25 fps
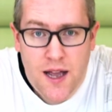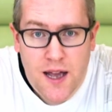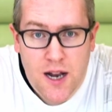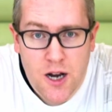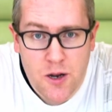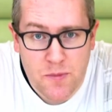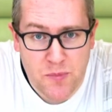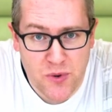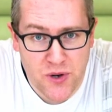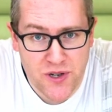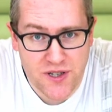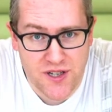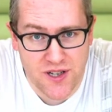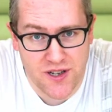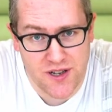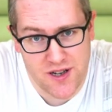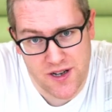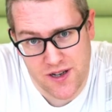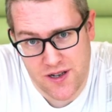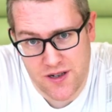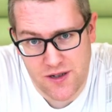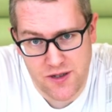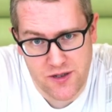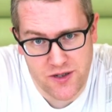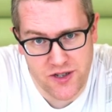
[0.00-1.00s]
Hello boys and
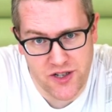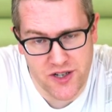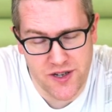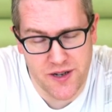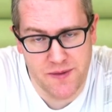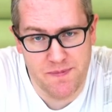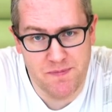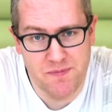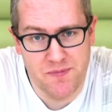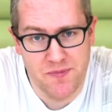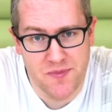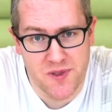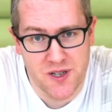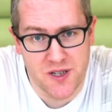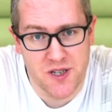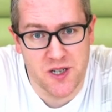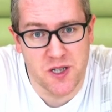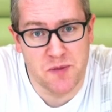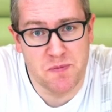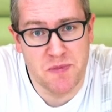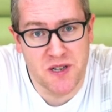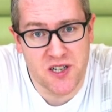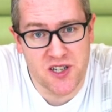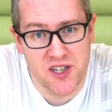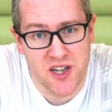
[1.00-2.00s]
girls, this
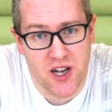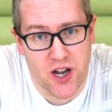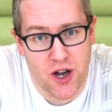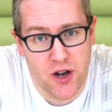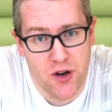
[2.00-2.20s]
is Mr.